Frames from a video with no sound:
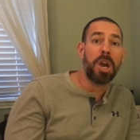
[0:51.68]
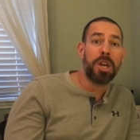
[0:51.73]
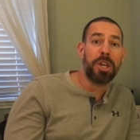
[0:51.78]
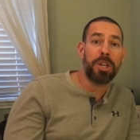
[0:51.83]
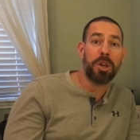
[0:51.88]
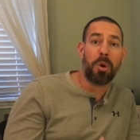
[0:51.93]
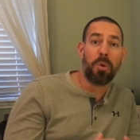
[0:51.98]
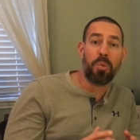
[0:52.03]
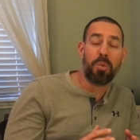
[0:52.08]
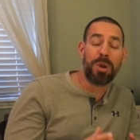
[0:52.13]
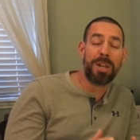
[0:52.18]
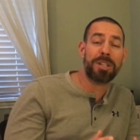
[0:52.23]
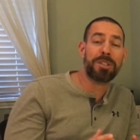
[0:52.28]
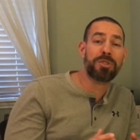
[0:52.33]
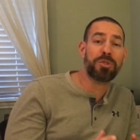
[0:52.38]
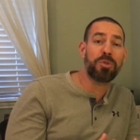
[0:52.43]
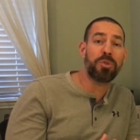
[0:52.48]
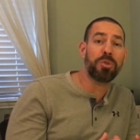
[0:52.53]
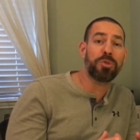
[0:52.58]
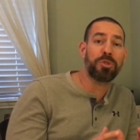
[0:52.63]
you know, which
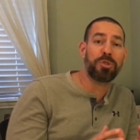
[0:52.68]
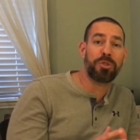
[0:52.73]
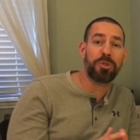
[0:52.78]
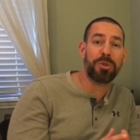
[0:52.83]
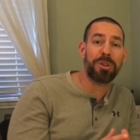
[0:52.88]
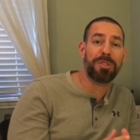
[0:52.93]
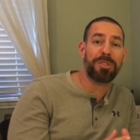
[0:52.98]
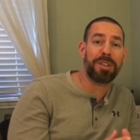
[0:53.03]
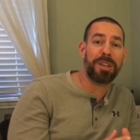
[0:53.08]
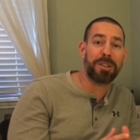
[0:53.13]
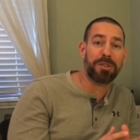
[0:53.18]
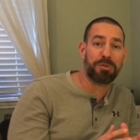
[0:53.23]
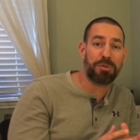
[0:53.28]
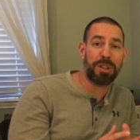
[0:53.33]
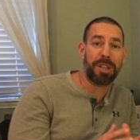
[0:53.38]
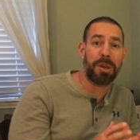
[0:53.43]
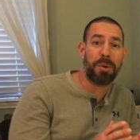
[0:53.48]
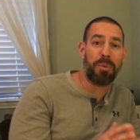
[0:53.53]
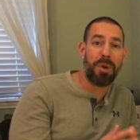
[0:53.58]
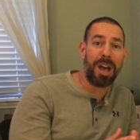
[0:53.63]
schools are doing things
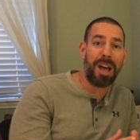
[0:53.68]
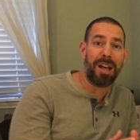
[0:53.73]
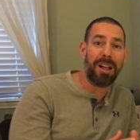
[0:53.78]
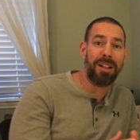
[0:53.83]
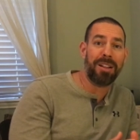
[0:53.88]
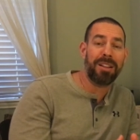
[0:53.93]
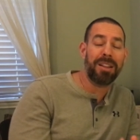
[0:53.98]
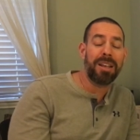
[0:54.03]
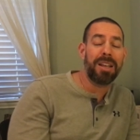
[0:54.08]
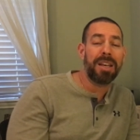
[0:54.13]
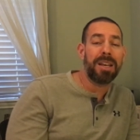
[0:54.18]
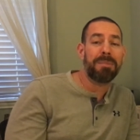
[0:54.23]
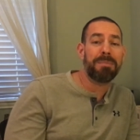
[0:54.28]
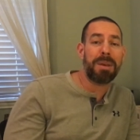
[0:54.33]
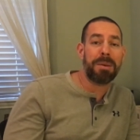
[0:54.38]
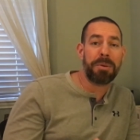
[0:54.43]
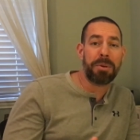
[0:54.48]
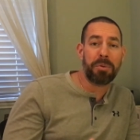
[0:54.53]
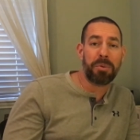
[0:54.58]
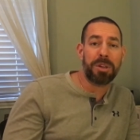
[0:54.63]
really well
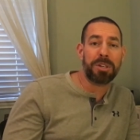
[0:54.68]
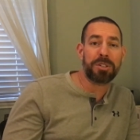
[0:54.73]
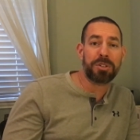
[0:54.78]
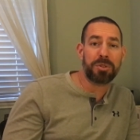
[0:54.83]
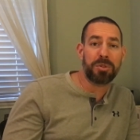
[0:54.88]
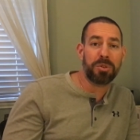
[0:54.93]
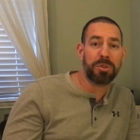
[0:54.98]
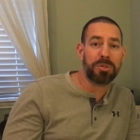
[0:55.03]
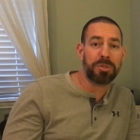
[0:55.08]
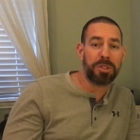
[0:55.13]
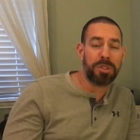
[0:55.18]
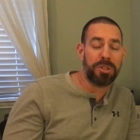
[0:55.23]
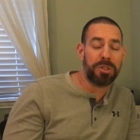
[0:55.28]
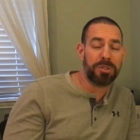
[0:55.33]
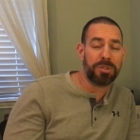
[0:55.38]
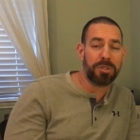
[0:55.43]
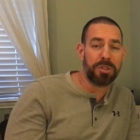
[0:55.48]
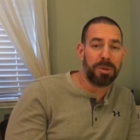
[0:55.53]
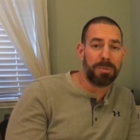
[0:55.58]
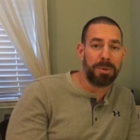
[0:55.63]
maybe which schools could
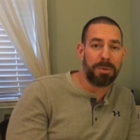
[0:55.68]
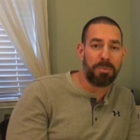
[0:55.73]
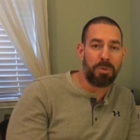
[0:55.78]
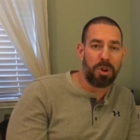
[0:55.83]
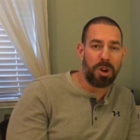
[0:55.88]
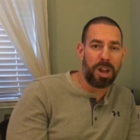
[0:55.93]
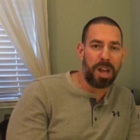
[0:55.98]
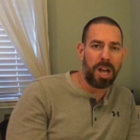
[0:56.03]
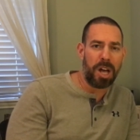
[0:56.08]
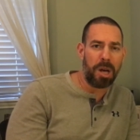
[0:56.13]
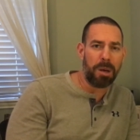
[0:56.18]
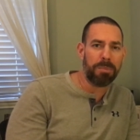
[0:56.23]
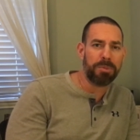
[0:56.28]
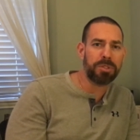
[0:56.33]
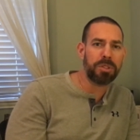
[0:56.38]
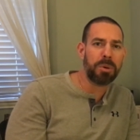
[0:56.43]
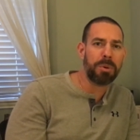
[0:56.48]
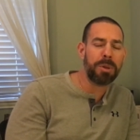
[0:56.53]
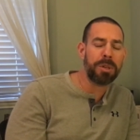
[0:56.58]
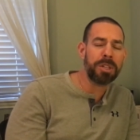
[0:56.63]
use a little bit more help.
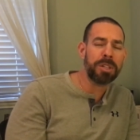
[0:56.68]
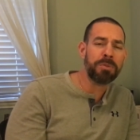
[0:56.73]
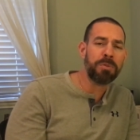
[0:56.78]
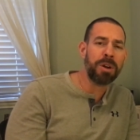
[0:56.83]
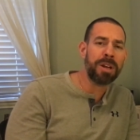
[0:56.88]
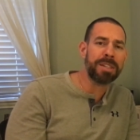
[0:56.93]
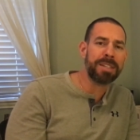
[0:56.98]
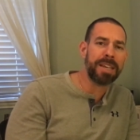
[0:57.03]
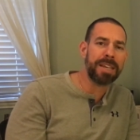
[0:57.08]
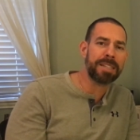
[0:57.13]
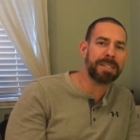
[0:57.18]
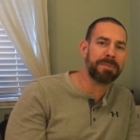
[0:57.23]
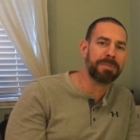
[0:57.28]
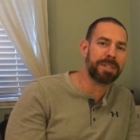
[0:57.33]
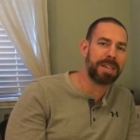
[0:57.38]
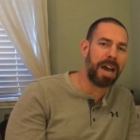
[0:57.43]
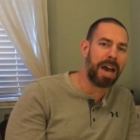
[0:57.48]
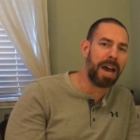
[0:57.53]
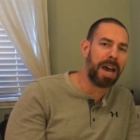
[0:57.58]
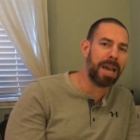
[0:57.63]
So we just want to take some
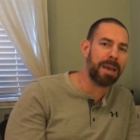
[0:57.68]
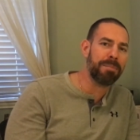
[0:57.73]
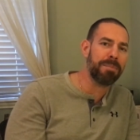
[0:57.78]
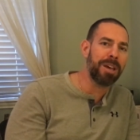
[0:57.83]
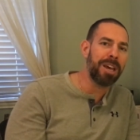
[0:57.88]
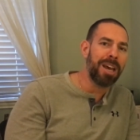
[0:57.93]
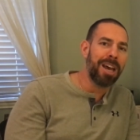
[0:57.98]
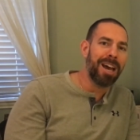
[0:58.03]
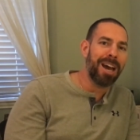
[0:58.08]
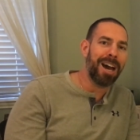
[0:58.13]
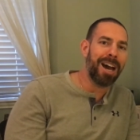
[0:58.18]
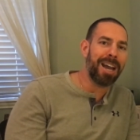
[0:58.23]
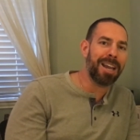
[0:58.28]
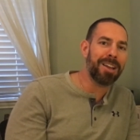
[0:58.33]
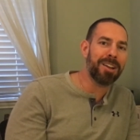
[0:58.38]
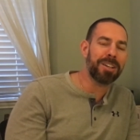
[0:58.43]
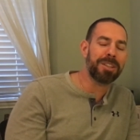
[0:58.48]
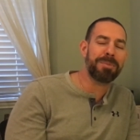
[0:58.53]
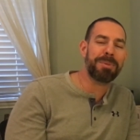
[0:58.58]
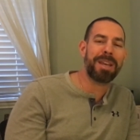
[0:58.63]
time uh,
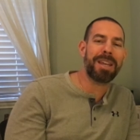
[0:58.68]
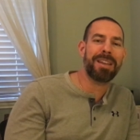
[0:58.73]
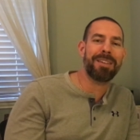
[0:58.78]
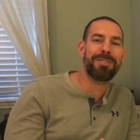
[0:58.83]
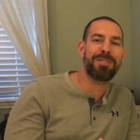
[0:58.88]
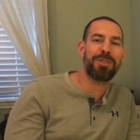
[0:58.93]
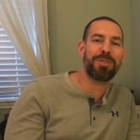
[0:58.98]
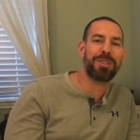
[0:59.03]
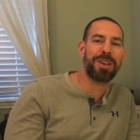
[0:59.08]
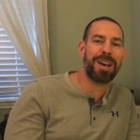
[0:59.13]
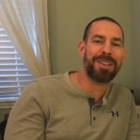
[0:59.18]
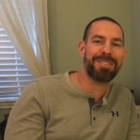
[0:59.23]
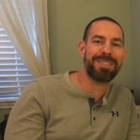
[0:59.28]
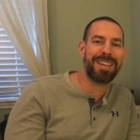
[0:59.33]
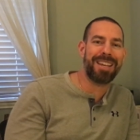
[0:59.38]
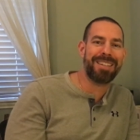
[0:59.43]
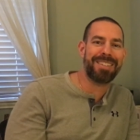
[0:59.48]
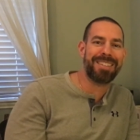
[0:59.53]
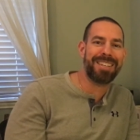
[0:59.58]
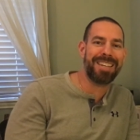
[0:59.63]
here at the beginning of
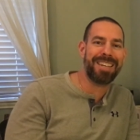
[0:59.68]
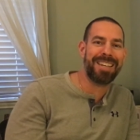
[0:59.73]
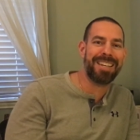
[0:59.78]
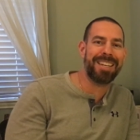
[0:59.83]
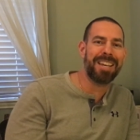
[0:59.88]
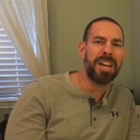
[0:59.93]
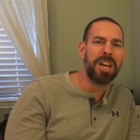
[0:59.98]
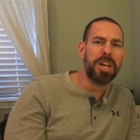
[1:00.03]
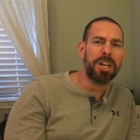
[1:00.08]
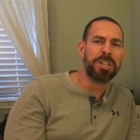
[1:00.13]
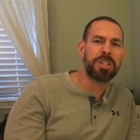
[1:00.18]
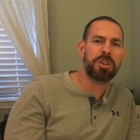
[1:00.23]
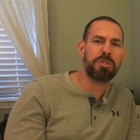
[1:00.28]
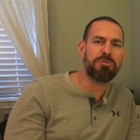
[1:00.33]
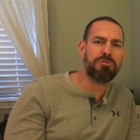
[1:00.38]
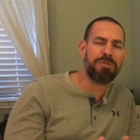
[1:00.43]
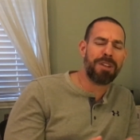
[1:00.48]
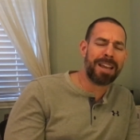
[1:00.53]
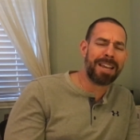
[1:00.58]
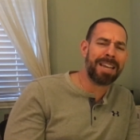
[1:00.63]
2018 to
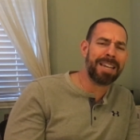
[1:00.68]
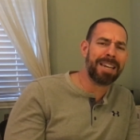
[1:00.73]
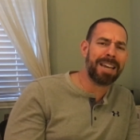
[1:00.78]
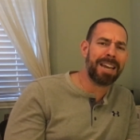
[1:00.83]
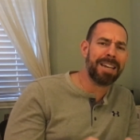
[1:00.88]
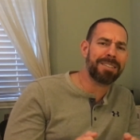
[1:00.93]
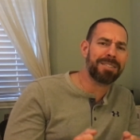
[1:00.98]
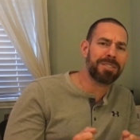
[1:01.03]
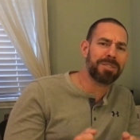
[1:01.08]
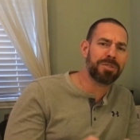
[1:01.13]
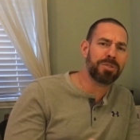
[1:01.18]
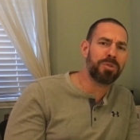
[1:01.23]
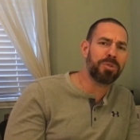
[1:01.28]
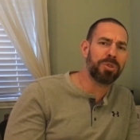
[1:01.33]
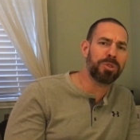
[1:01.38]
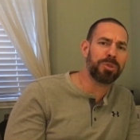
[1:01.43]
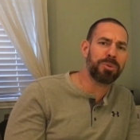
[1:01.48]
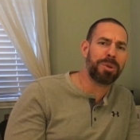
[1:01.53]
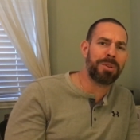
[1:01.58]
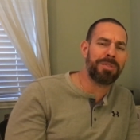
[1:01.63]
recognize the
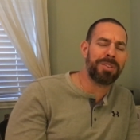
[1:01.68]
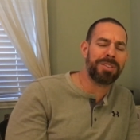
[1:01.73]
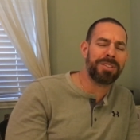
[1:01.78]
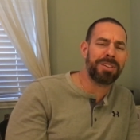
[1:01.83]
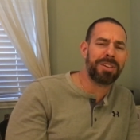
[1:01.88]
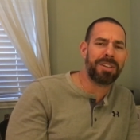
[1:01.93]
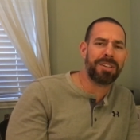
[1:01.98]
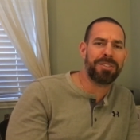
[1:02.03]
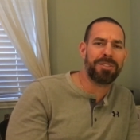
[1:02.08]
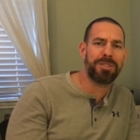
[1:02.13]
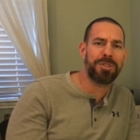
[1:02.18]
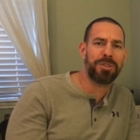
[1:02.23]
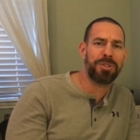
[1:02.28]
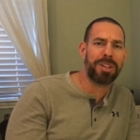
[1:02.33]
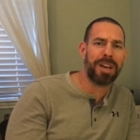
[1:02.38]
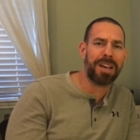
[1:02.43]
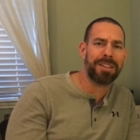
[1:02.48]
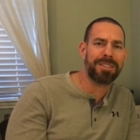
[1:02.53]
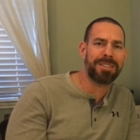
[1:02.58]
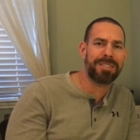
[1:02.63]
schools we visited in
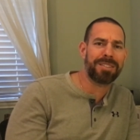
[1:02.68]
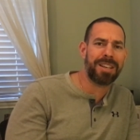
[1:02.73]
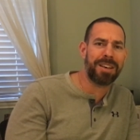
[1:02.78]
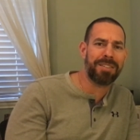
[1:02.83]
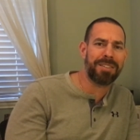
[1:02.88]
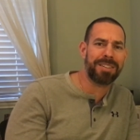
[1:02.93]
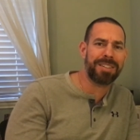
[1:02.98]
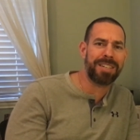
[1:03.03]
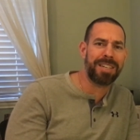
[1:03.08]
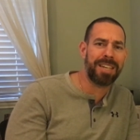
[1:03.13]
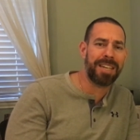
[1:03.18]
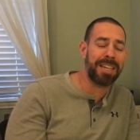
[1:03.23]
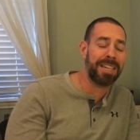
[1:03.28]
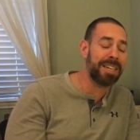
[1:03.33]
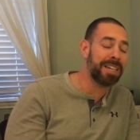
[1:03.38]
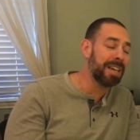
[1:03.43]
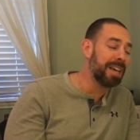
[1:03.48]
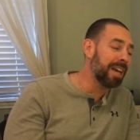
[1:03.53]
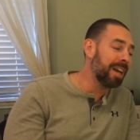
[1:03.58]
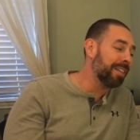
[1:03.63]

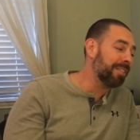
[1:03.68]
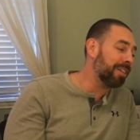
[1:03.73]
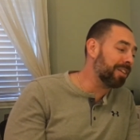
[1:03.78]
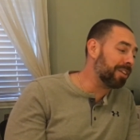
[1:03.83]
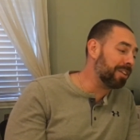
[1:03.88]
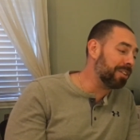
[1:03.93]
2017 that